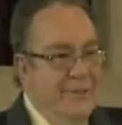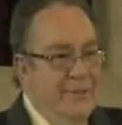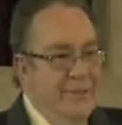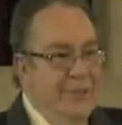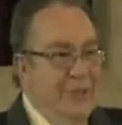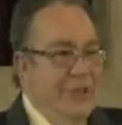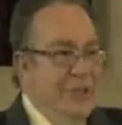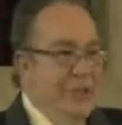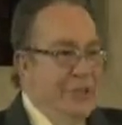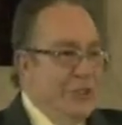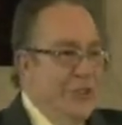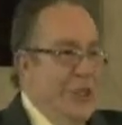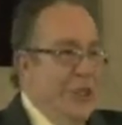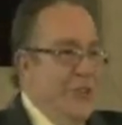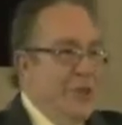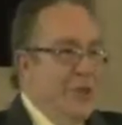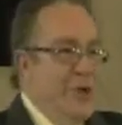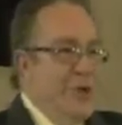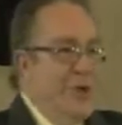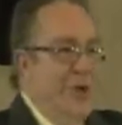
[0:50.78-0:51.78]
Jesus
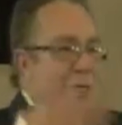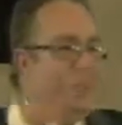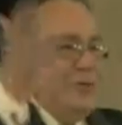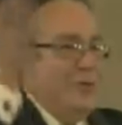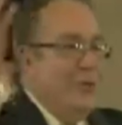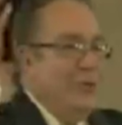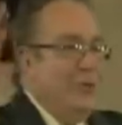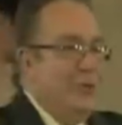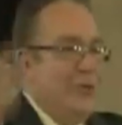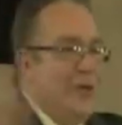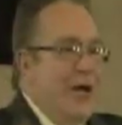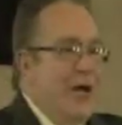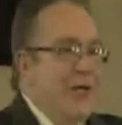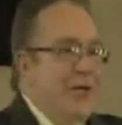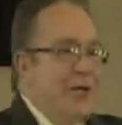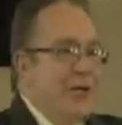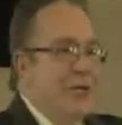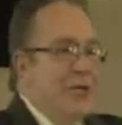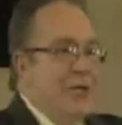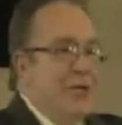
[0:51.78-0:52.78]
asked the question
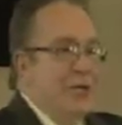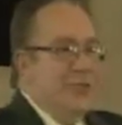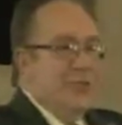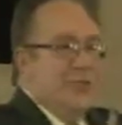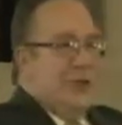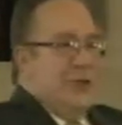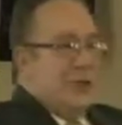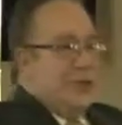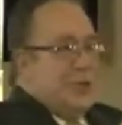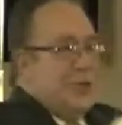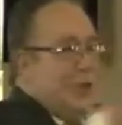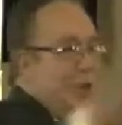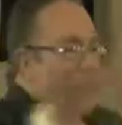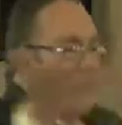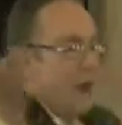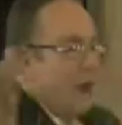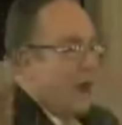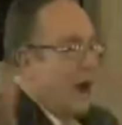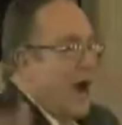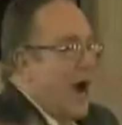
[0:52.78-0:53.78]
2,000 years ago. He said, don't you
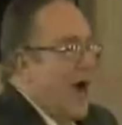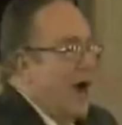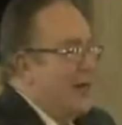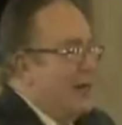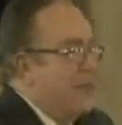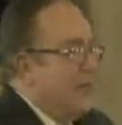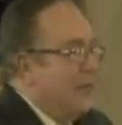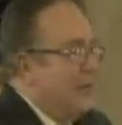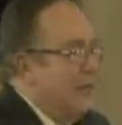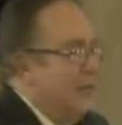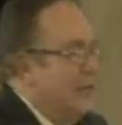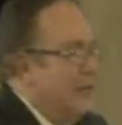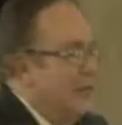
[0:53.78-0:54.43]
know you're God's?